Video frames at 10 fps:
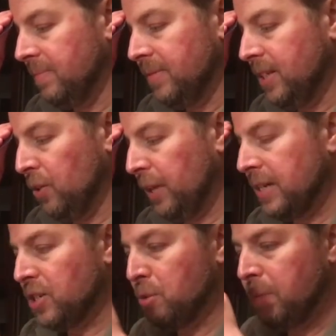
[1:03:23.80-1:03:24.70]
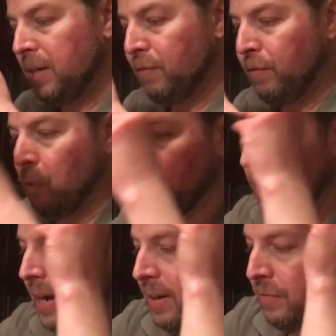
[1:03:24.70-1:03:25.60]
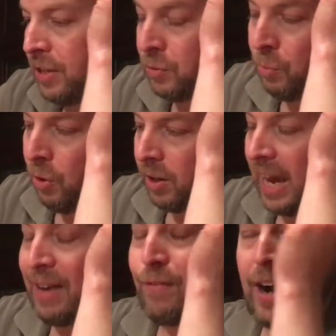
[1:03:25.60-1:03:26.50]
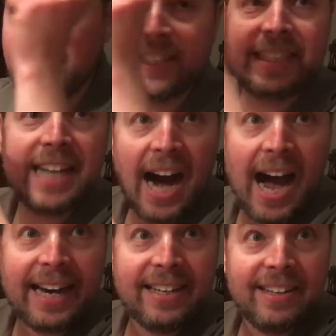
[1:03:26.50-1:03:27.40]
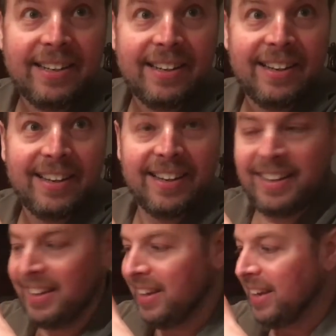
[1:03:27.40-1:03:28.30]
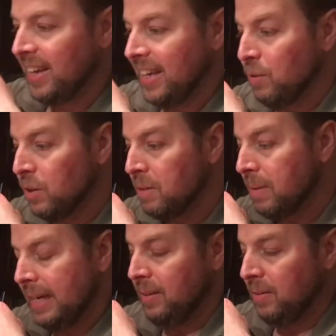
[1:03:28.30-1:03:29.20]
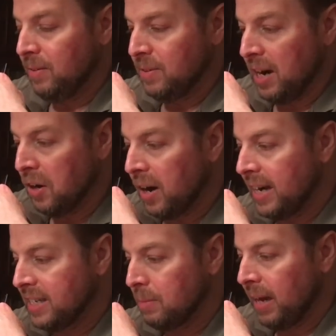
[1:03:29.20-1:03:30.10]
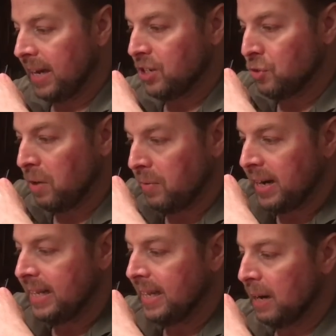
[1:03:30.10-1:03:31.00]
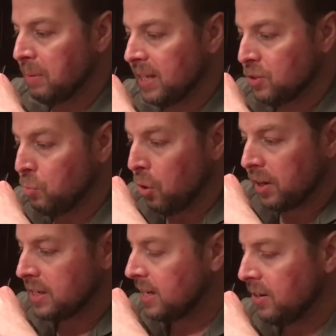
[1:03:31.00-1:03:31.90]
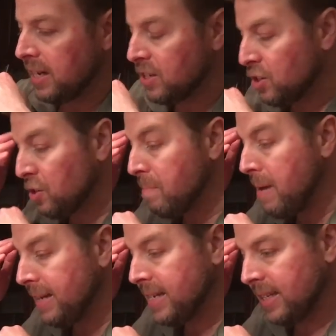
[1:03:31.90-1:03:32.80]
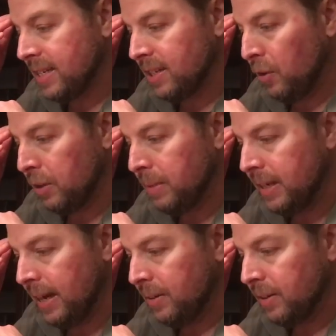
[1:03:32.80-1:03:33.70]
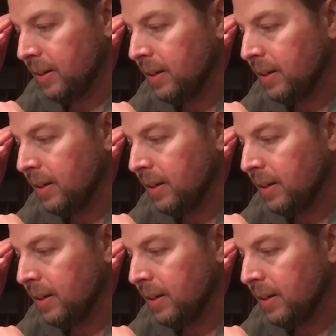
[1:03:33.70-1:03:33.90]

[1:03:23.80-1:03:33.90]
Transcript: She only has a speed of 4, and if this warg had finally died, he wouldn't be terrorizing me. I could just run right in there. But this warg is here, and he's tremendously slowing me down.